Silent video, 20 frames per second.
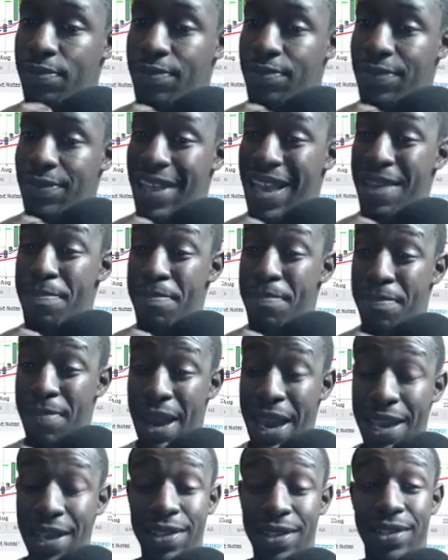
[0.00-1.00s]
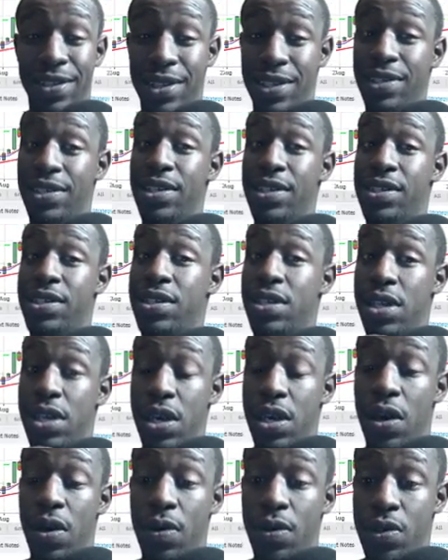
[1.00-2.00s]
they might delist
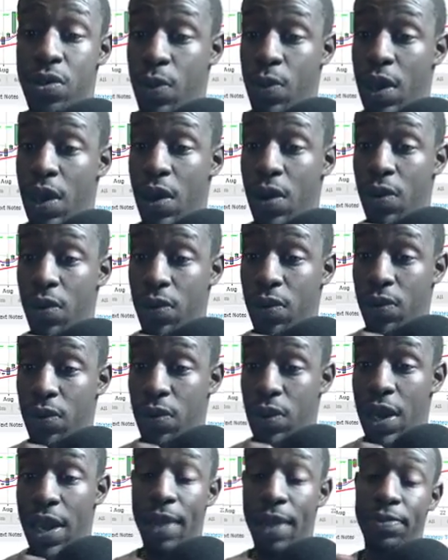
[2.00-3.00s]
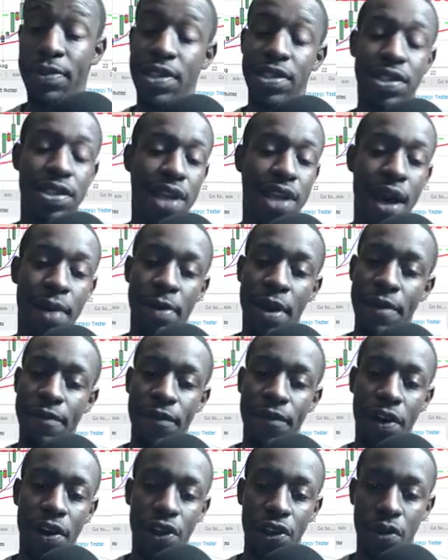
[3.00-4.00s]
Neo as well. And I'm not
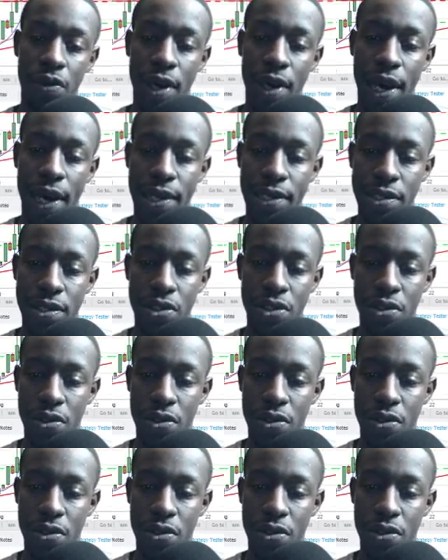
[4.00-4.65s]
fudding you guys.